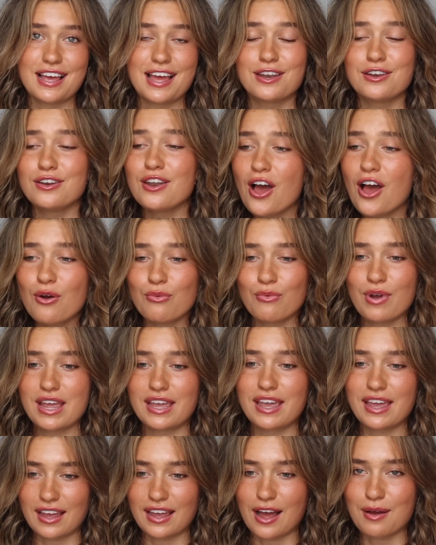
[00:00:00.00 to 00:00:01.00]
and not
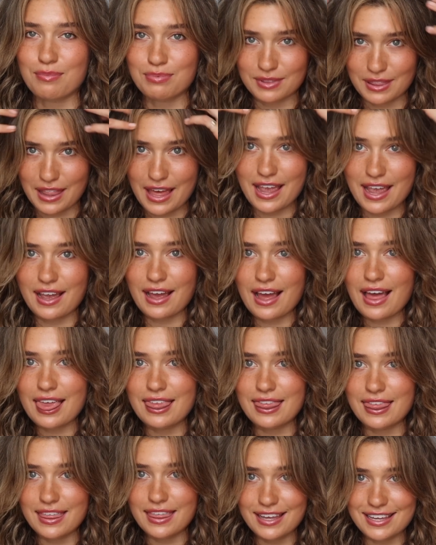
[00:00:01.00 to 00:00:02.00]
waking up like
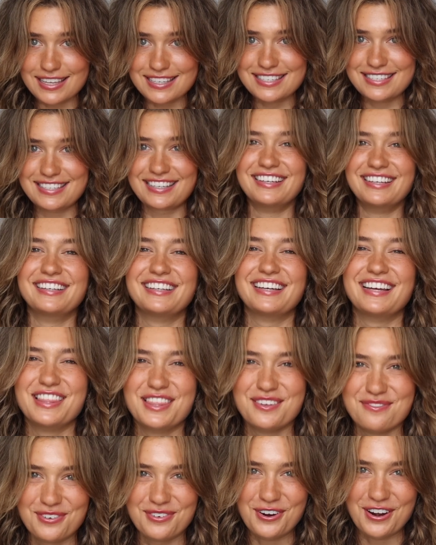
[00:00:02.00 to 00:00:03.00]
this in
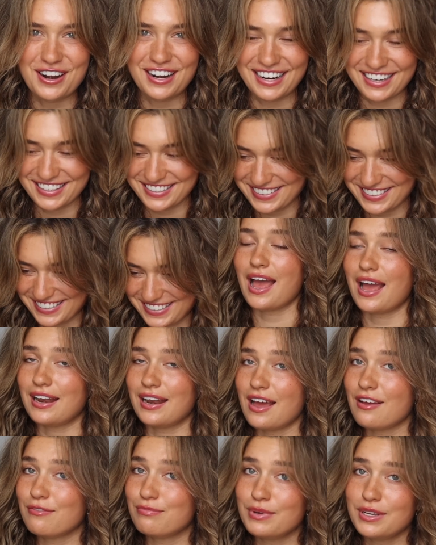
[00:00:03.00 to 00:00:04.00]
the morning.
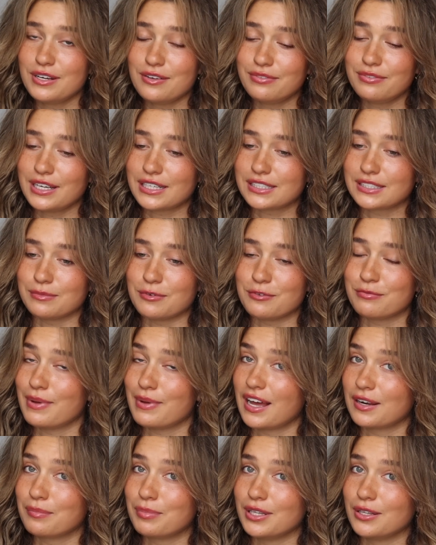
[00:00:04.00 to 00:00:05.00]
And I've been a victim of
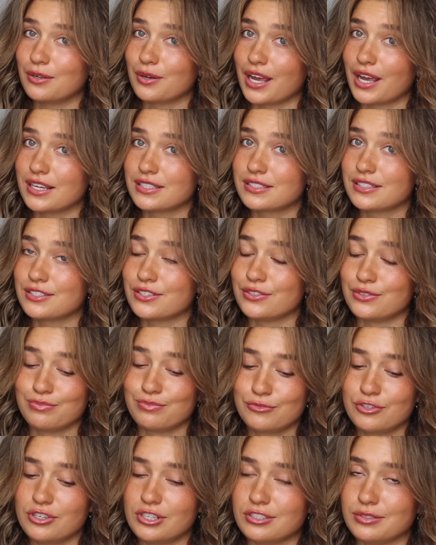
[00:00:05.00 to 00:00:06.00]
bad pillowcases,
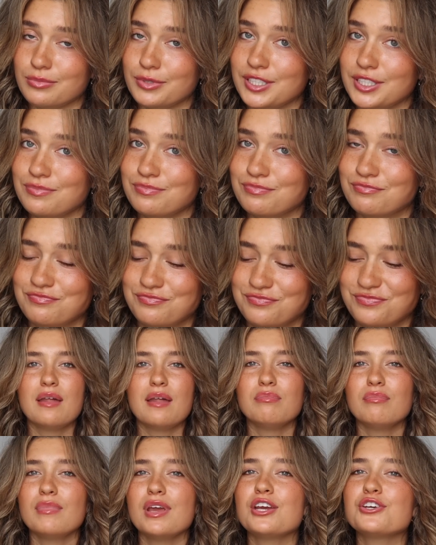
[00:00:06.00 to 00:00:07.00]
trust me.
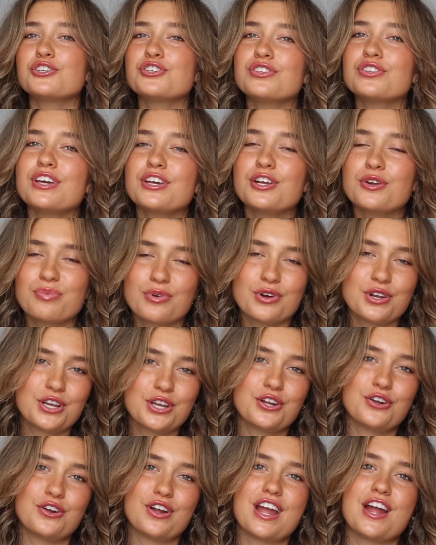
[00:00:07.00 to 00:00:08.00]
And make sure that you're
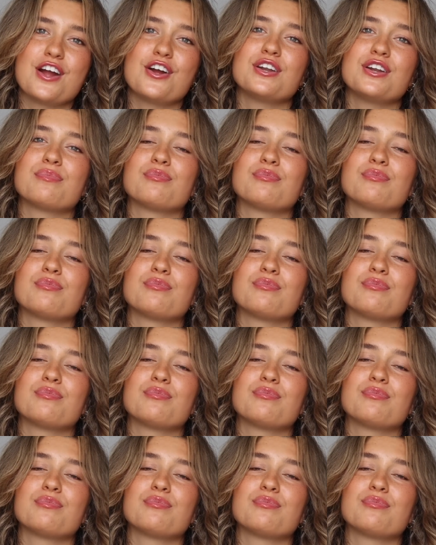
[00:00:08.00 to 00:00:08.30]
putting your hair in a